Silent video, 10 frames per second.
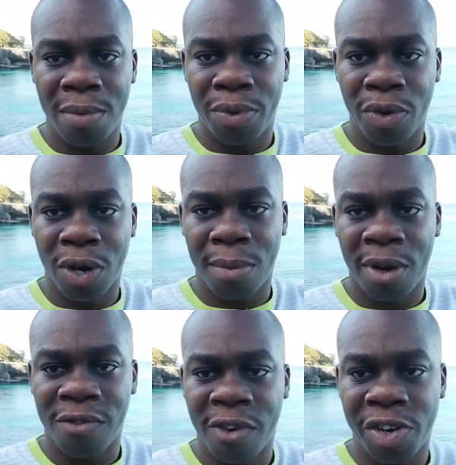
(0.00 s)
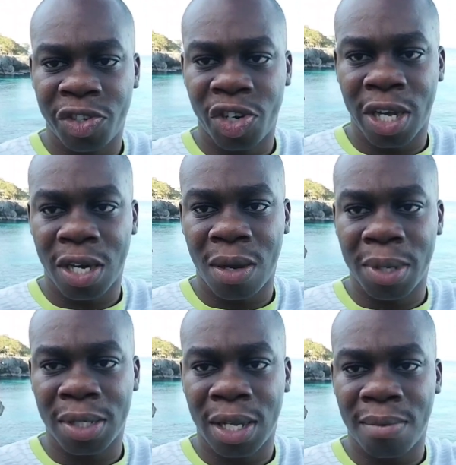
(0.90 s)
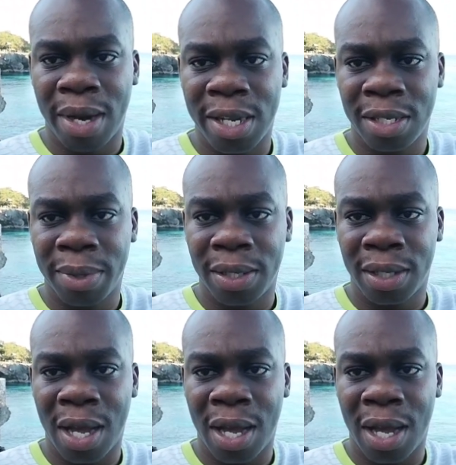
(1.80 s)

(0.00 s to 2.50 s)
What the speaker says: in the program of Forestry Economics and